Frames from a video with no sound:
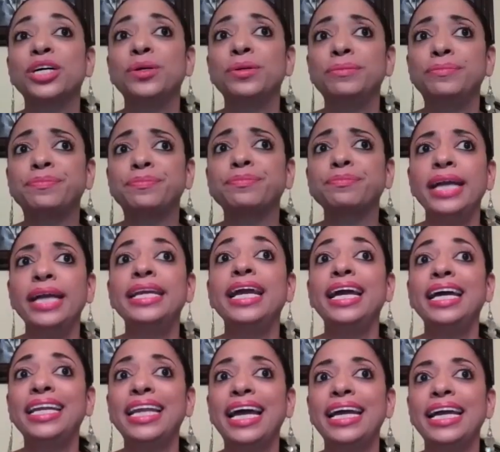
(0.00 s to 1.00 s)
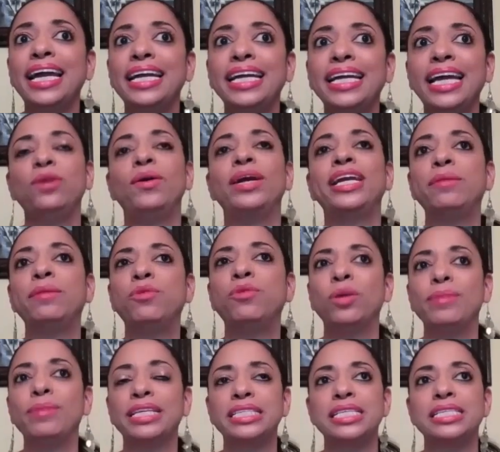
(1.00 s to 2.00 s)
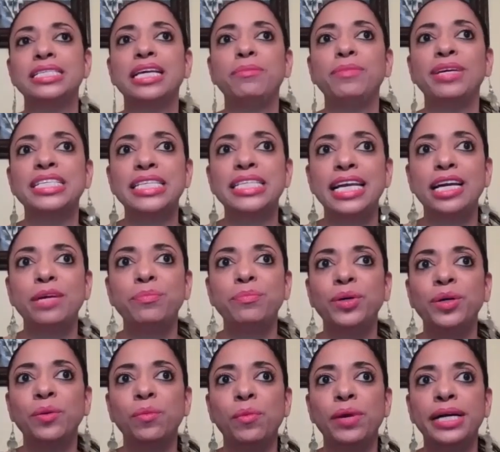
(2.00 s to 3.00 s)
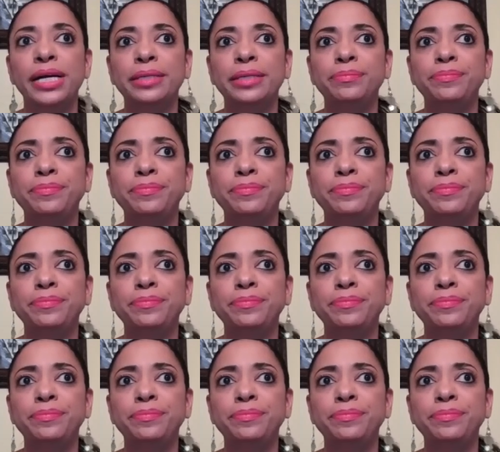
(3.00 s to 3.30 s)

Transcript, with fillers: so again, I know I keep going back to the same example.